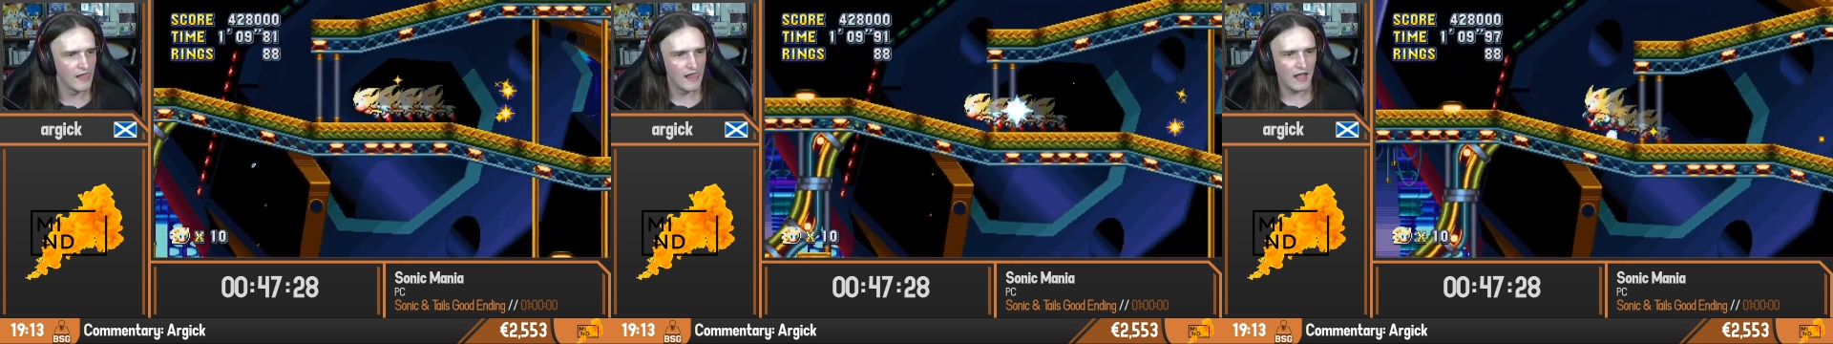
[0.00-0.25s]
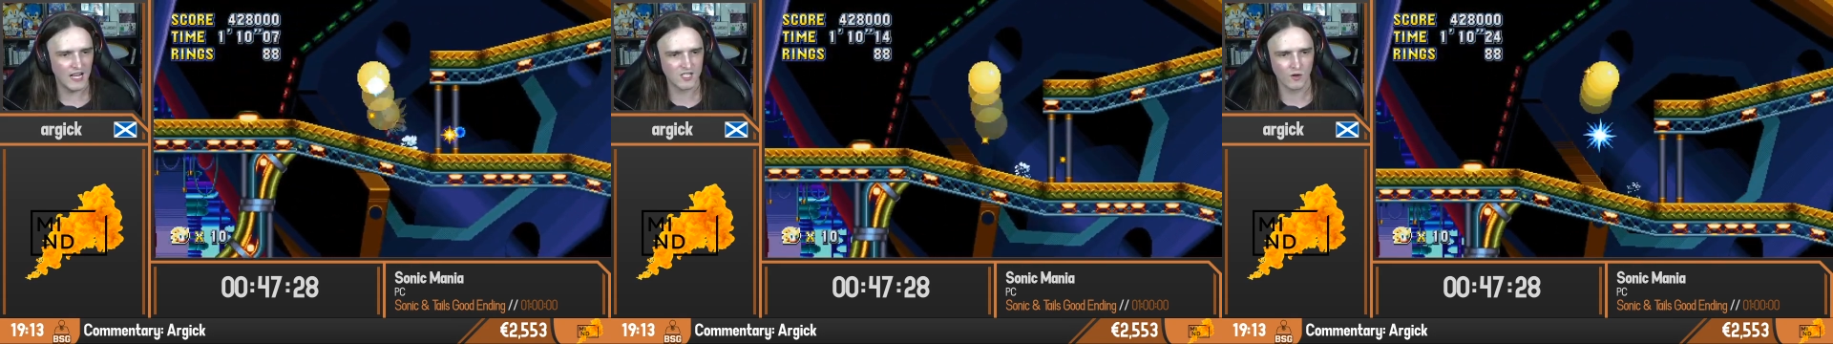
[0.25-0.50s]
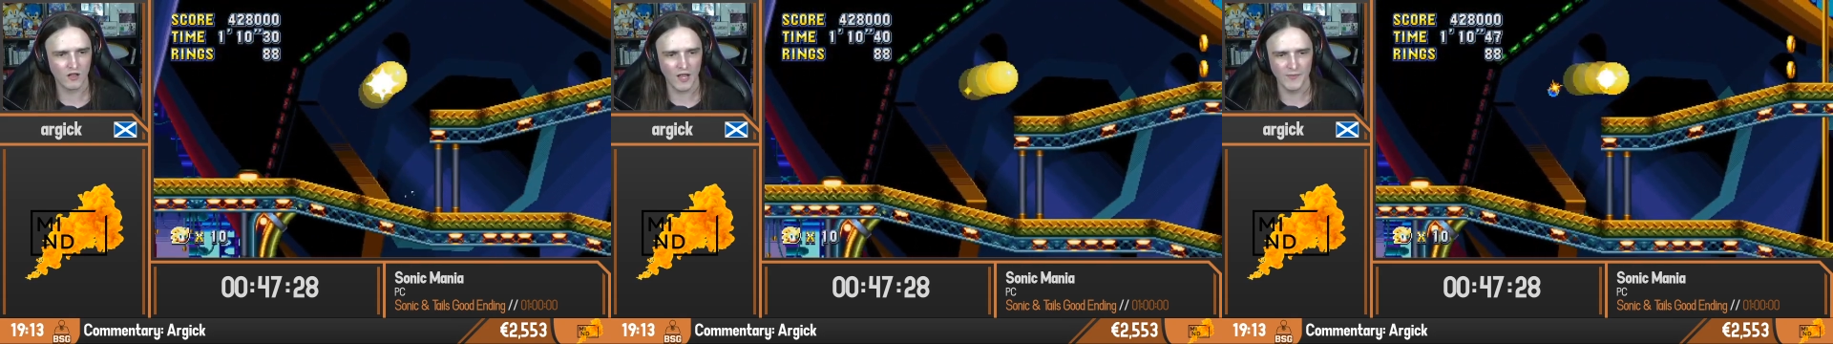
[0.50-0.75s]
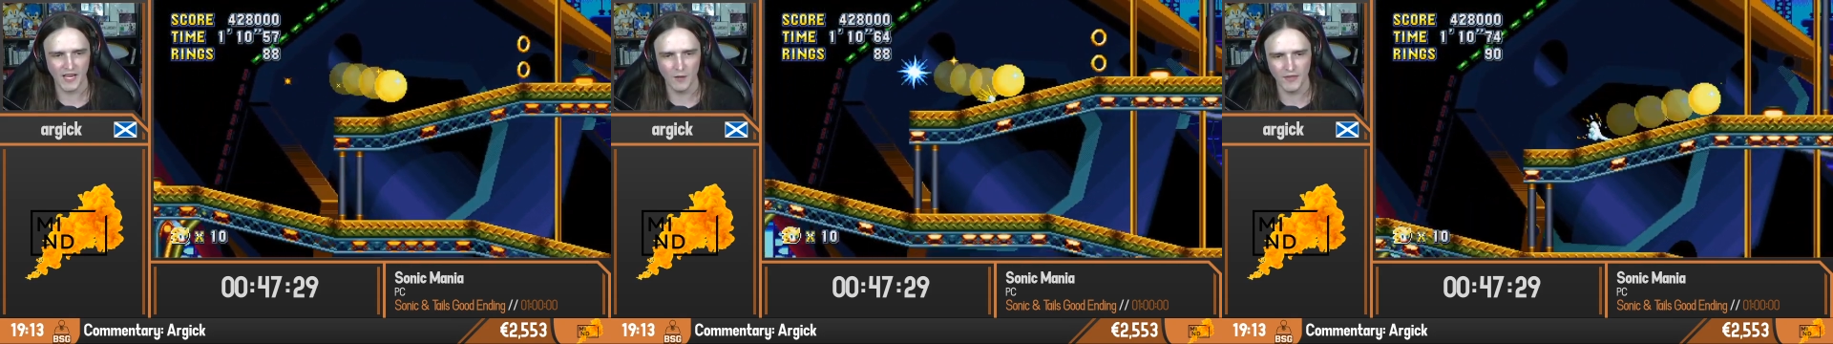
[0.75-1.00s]
As we're
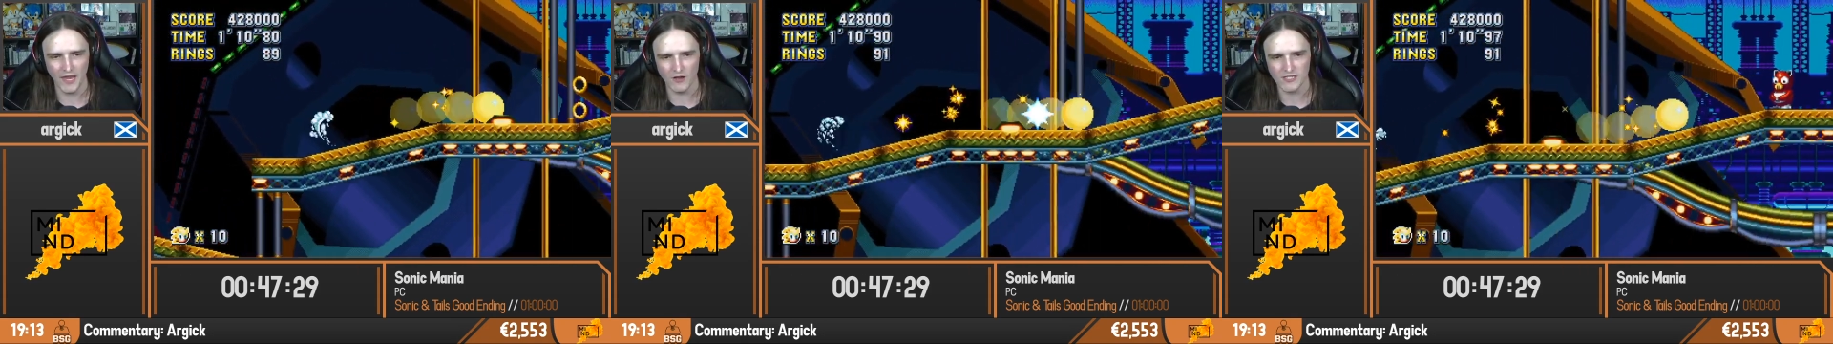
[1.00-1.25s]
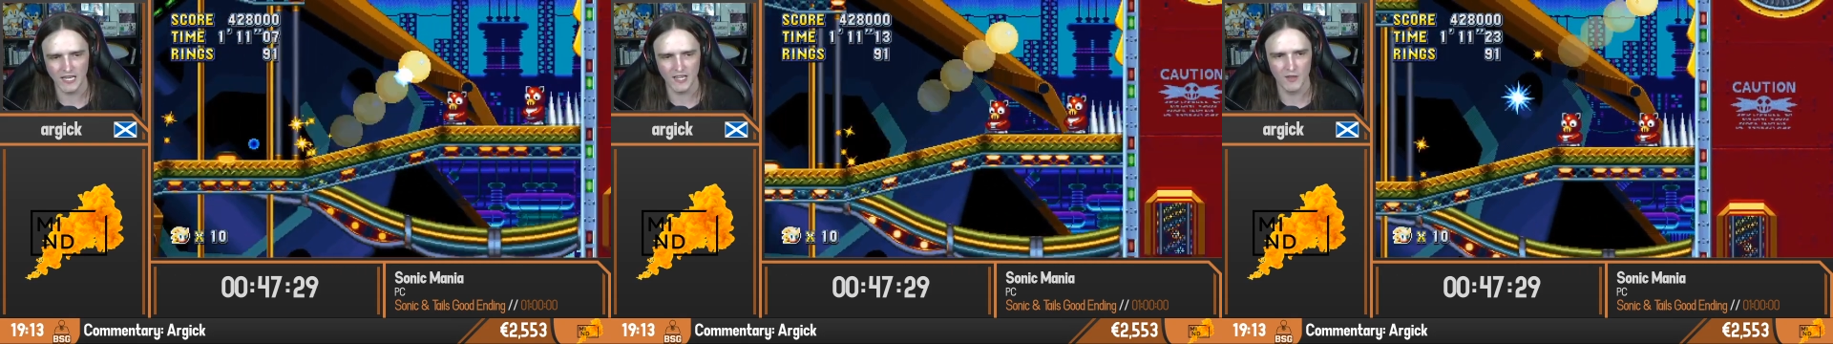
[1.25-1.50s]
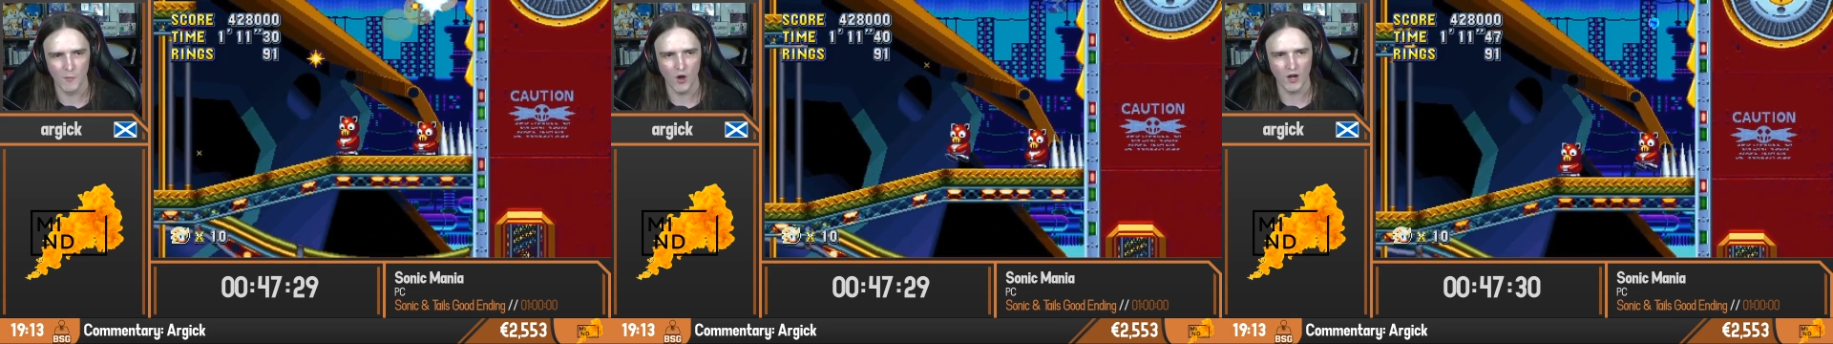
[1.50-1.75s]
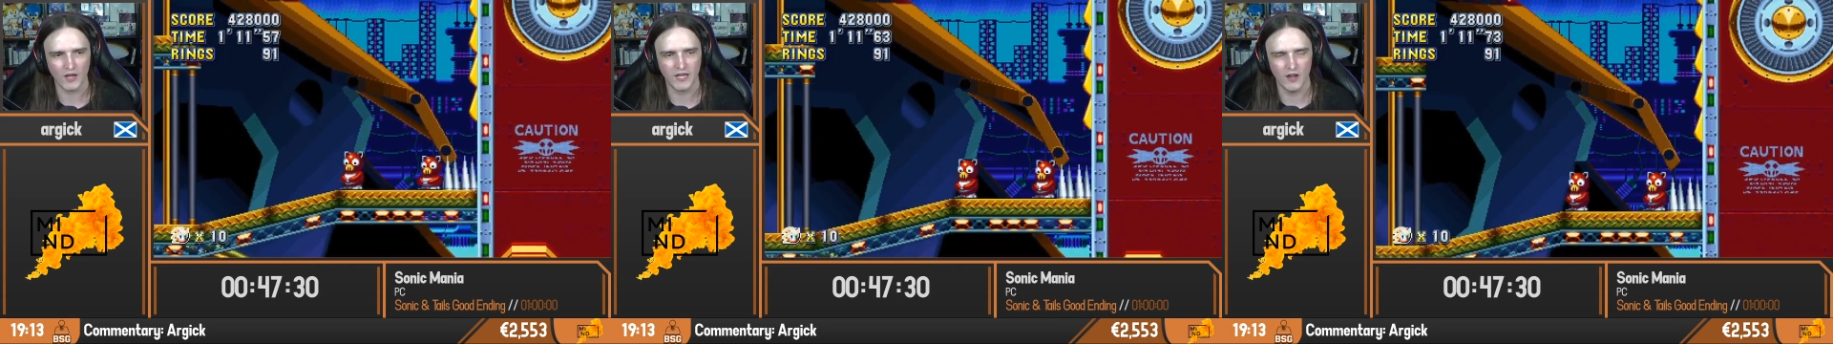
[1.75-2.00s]
climbing up the outside of the
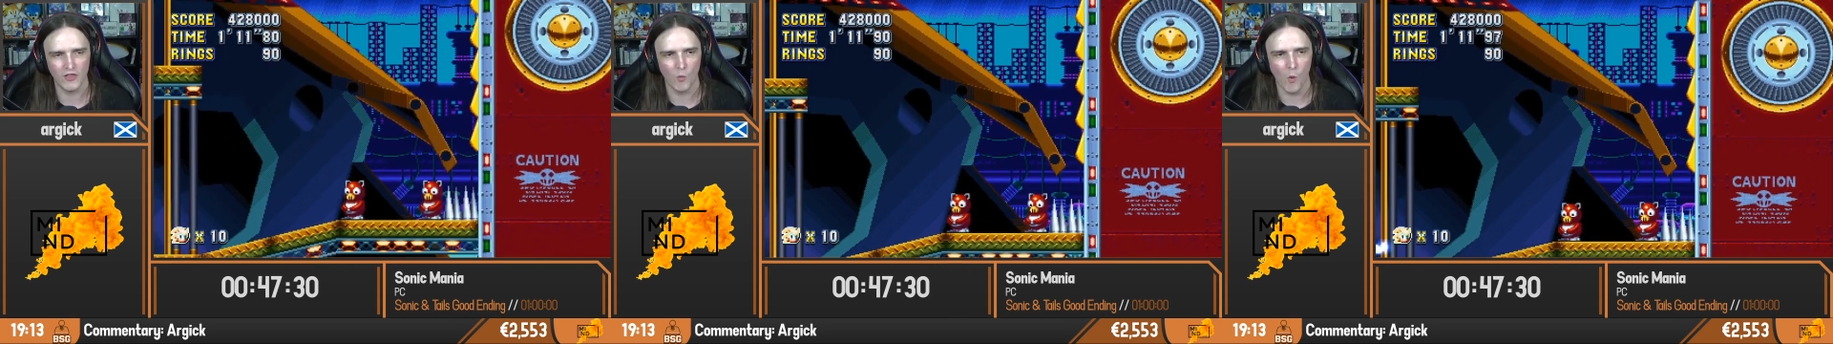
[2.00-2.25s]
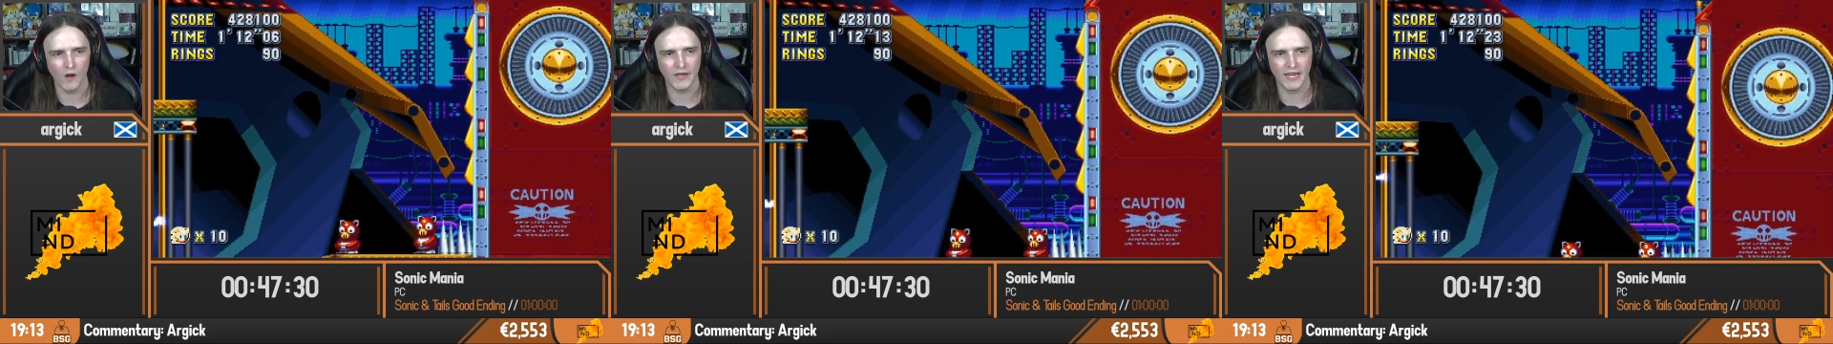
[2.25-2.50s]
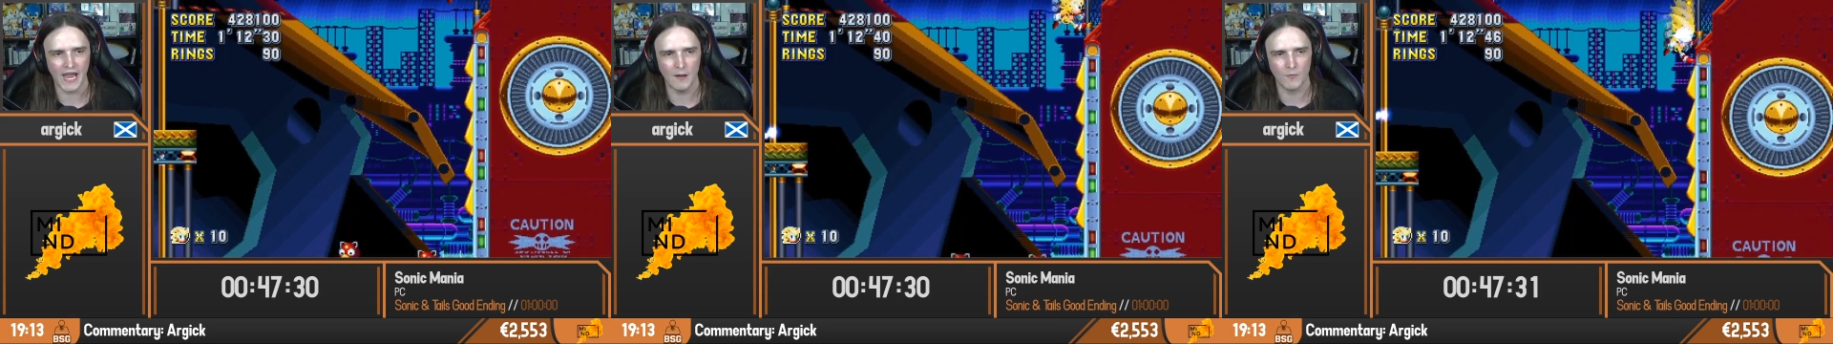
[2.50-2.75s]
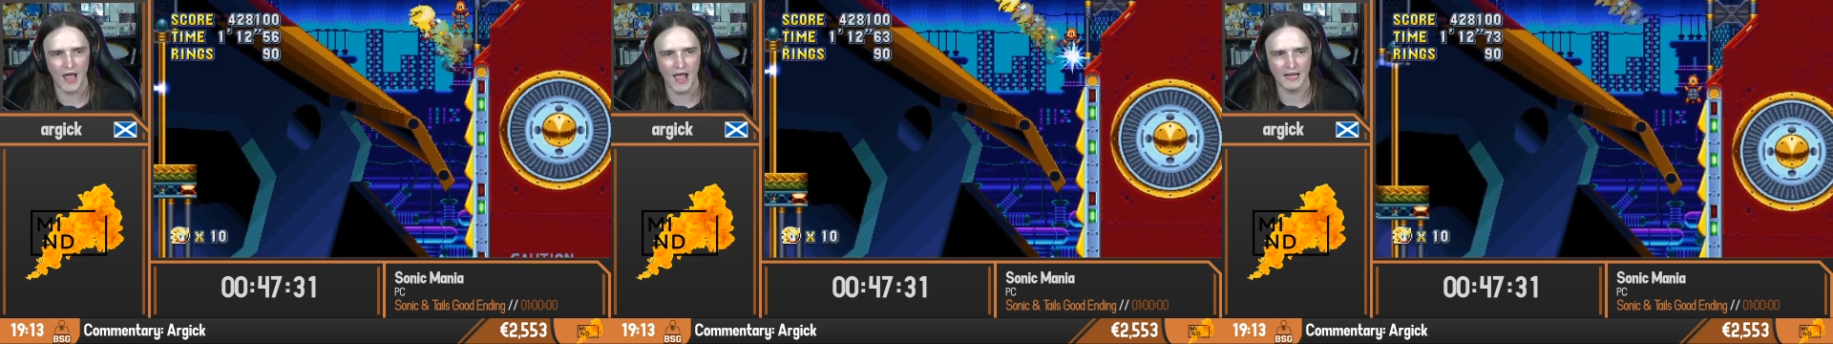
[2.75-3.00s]
Monarch here, the wonky
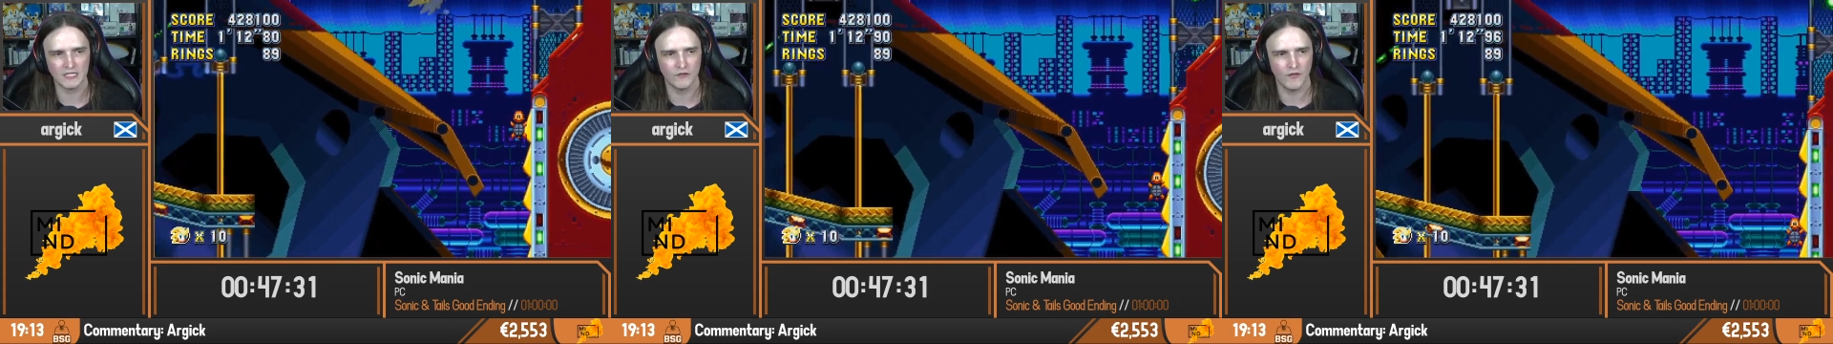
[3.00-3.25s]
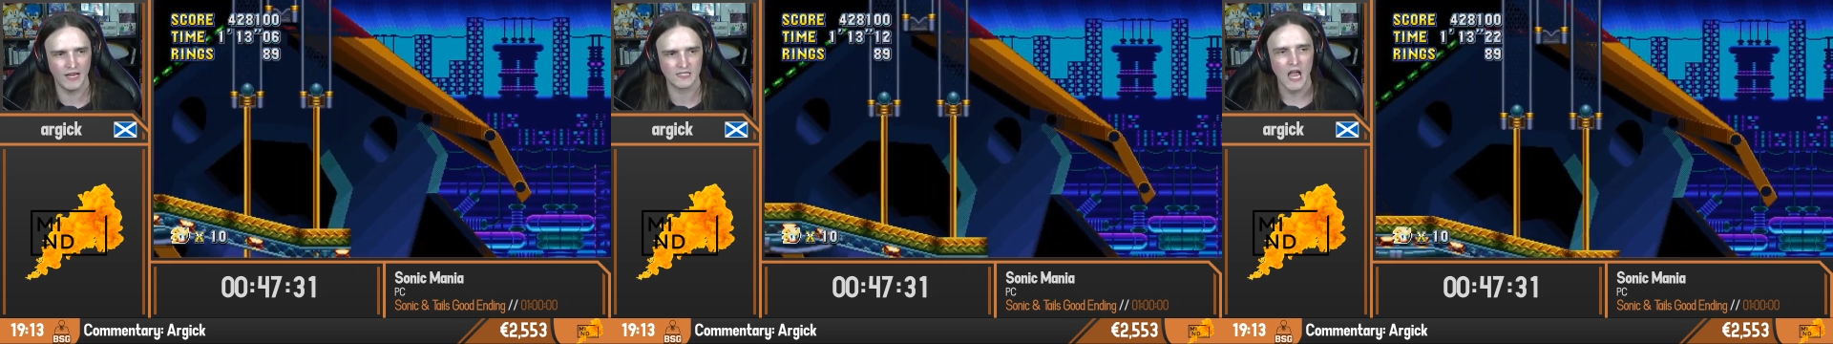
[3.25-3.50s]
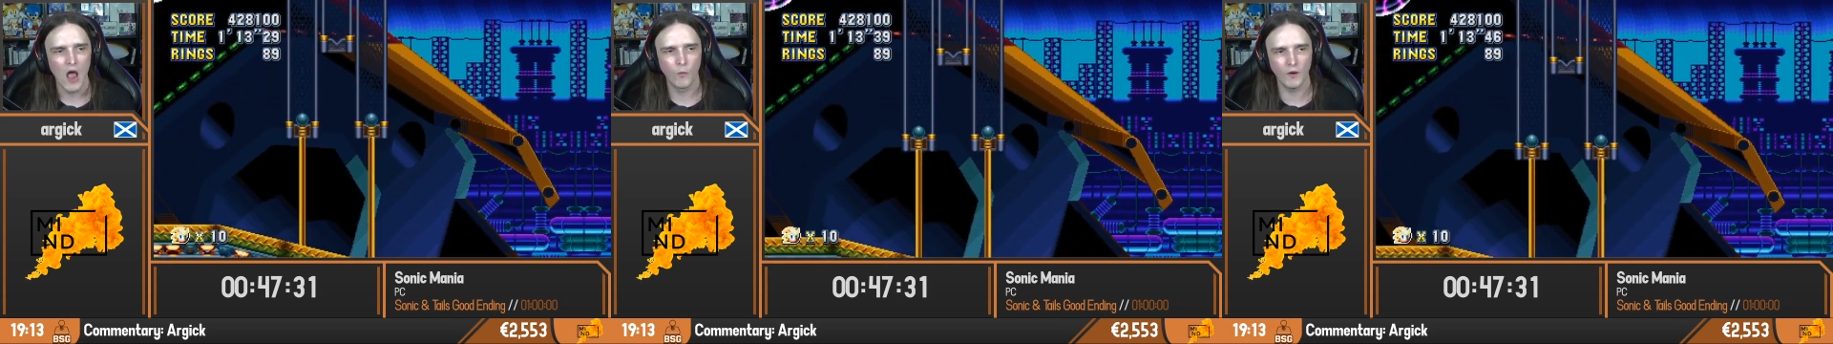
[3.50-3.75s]
camera activates.